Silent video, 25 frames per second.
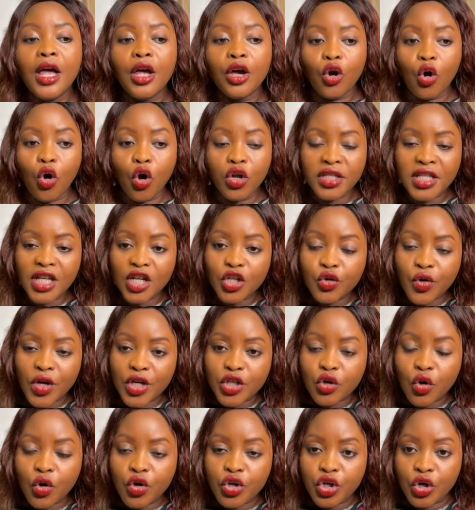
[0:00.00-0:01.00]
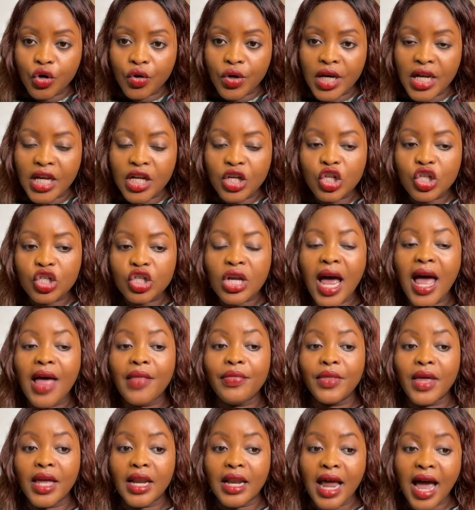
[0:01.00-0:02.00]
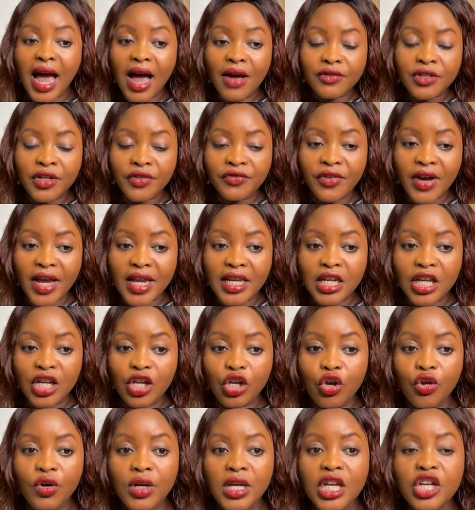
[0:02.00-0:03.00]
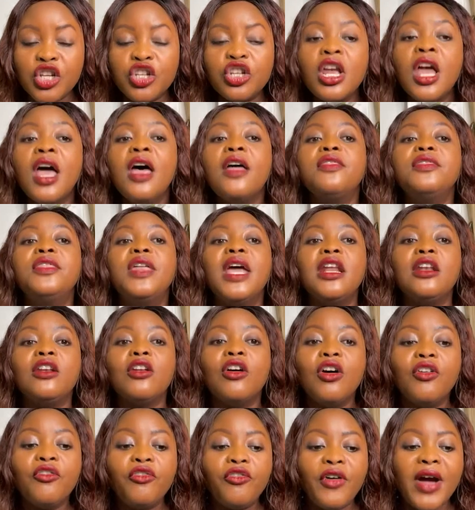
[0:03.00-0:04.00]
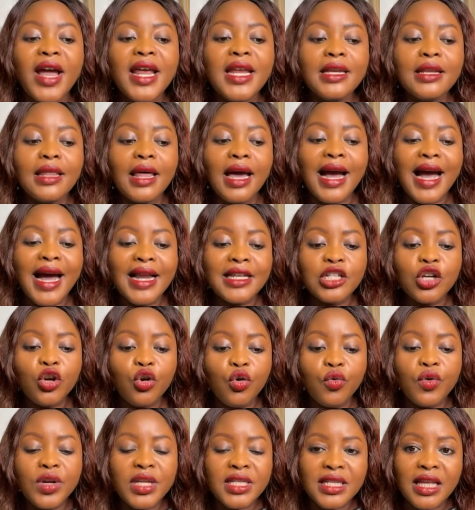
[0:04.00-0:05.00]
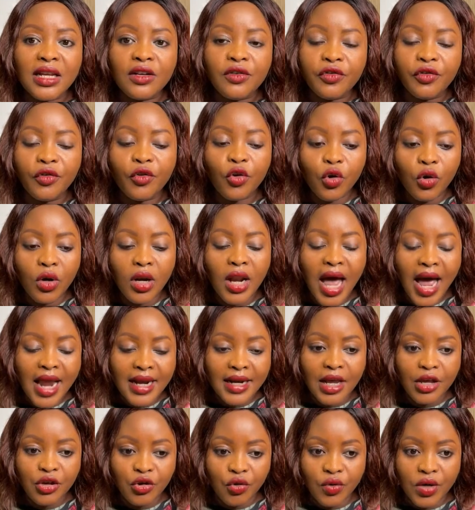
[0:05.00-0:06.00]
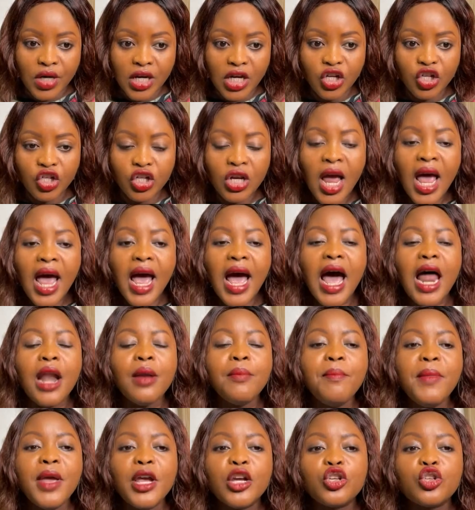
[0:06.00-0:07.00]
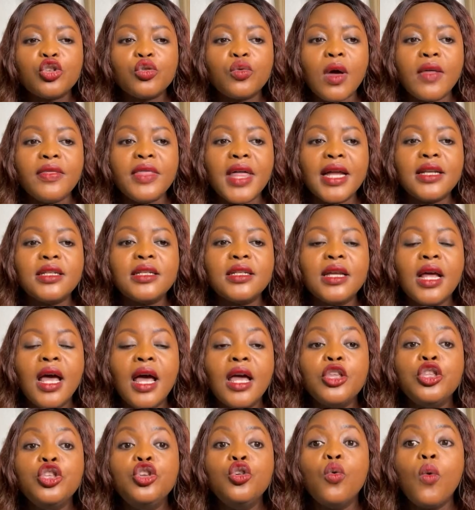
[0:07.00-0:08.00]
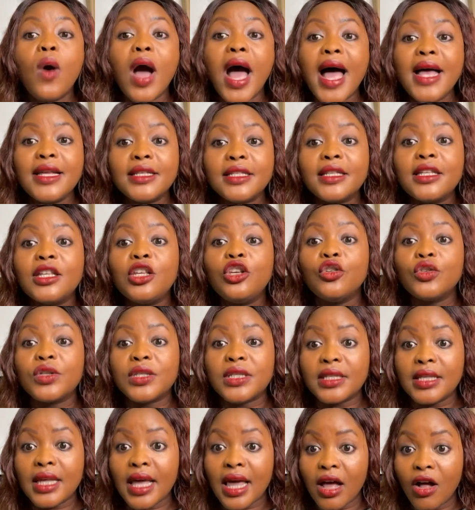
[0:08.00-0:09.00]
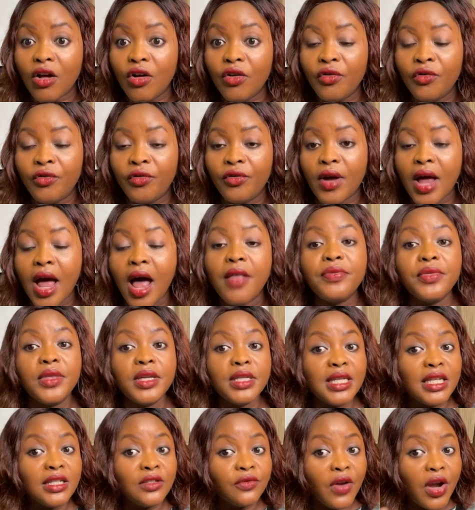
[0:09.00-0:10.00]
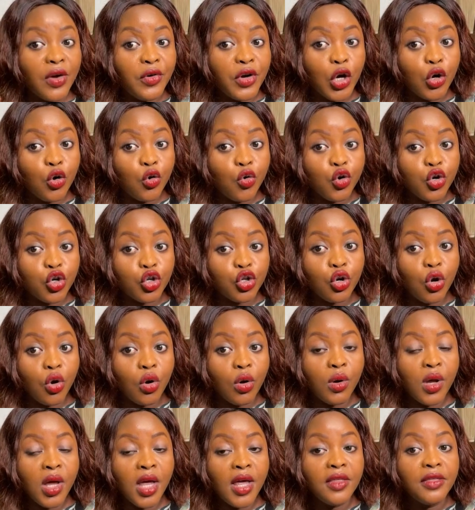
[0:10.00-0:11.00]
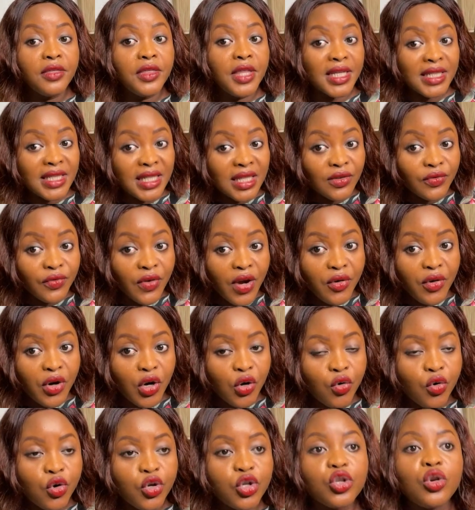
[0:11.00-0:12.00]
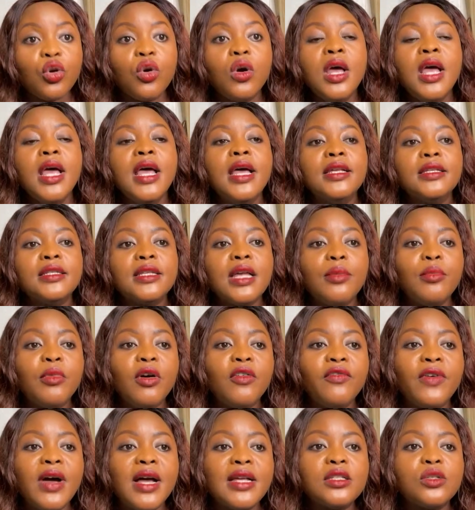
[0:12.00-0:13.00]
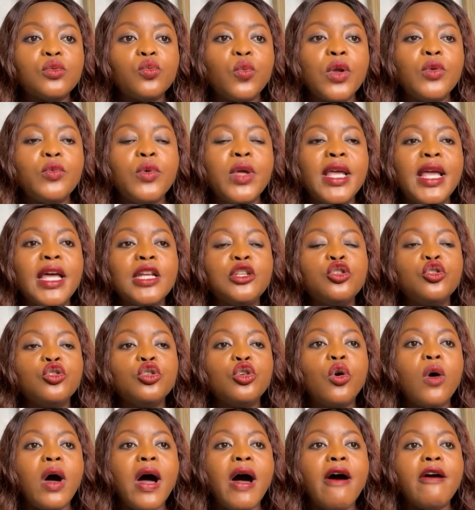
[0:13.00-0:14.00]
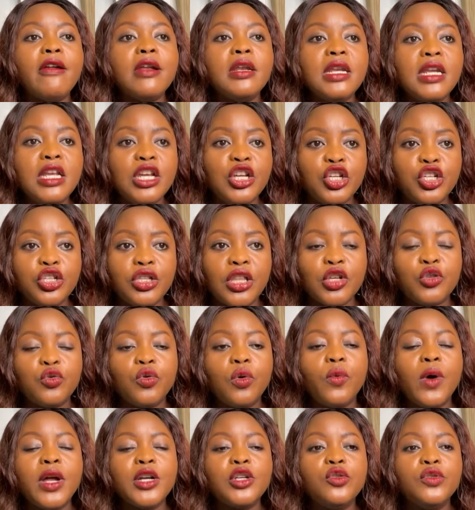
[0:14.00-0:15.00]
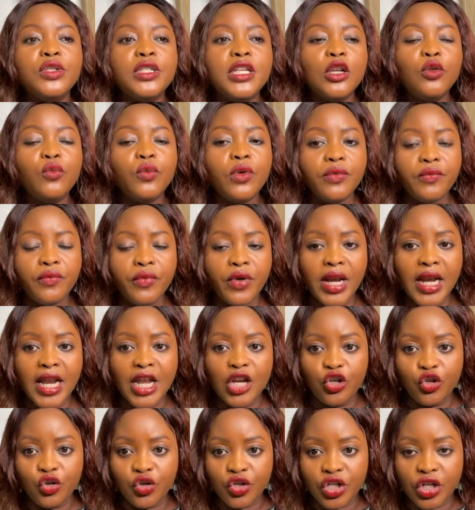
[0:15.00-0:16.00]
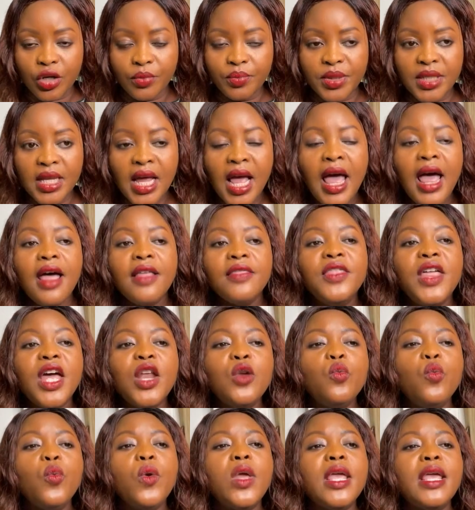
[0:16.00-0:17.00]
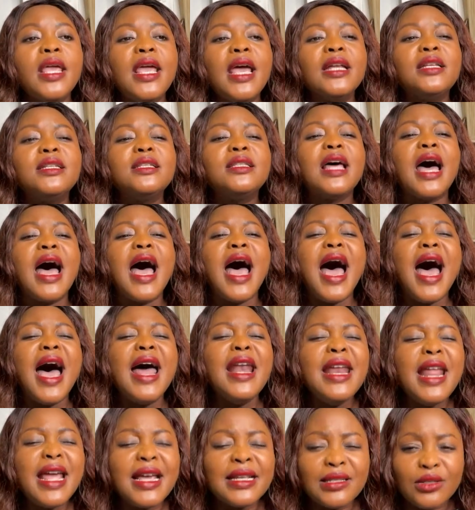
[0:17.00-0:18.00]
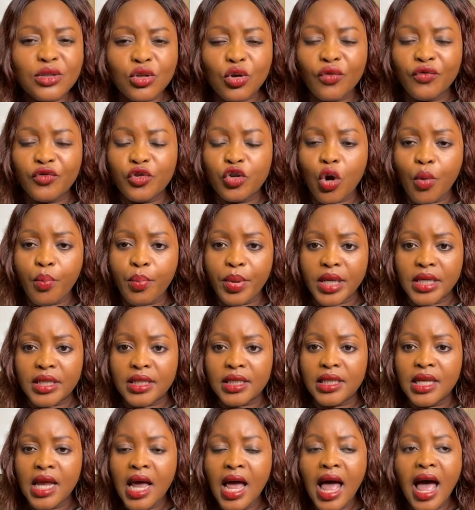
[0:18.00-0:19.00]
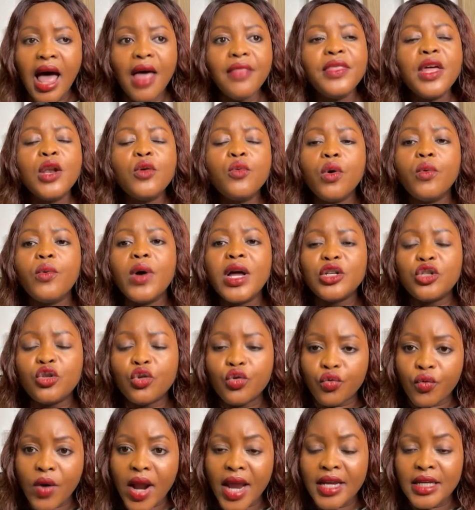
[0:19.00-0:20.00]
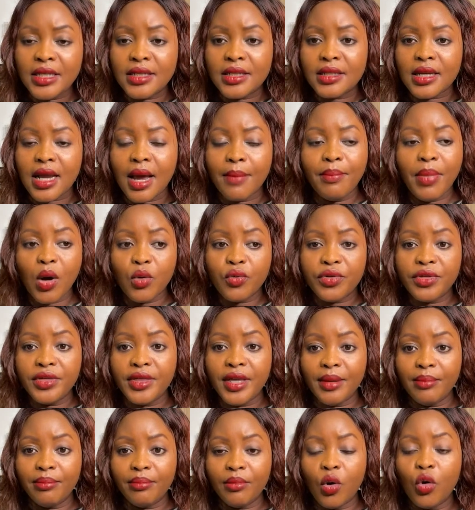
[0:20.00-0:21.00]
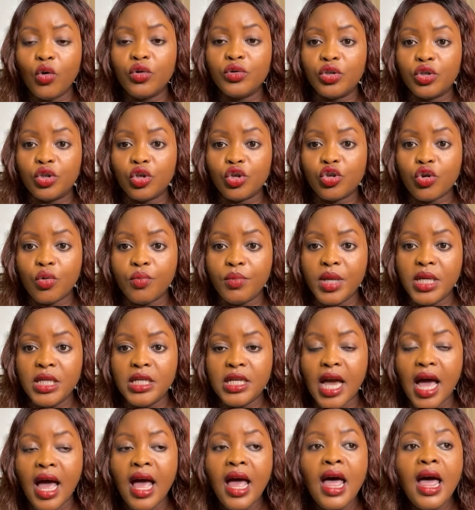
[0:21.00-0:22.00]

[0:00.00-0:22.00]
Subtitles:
Concentrate on your niche, and then after finding your niche, then find the categories that fall under your niche, and make sure that you ask yourself, and this is very crucial. This is very crucial. Some of us, when we get to know our niche, that we want to deal with relationships, then we get the hardest of topics, and then we want to write about them on social media.